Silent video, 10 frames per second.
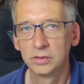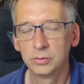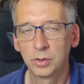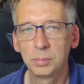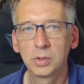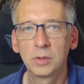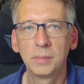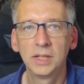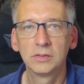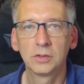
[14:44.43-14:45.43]
drop a
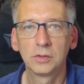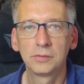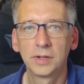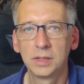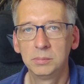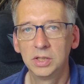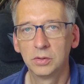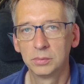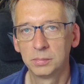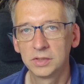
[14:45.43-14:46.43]
comment or find me on